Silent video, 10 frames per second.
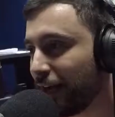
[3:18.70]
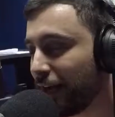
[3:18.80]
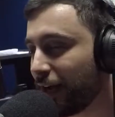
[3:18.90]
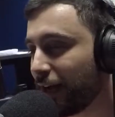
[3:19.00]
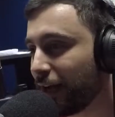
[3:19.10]

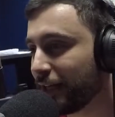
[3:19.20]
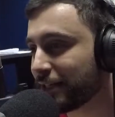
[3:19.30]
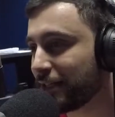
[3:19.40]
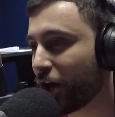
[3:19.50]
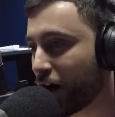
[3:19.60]

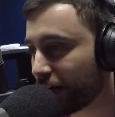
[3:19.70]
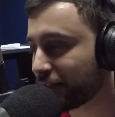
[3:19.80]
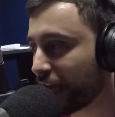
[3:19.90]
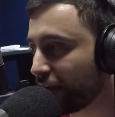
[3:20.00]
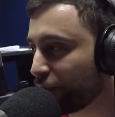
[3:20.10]
It's an
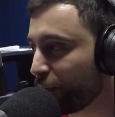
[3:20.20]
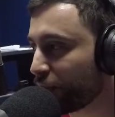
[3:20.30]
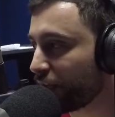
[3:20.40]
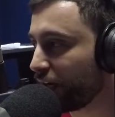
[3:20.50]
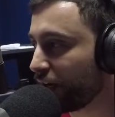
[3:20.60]
honor to have you
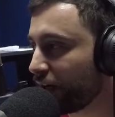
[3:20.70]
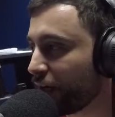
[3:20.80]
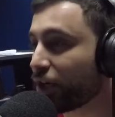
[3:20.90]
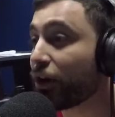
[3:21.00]
both here.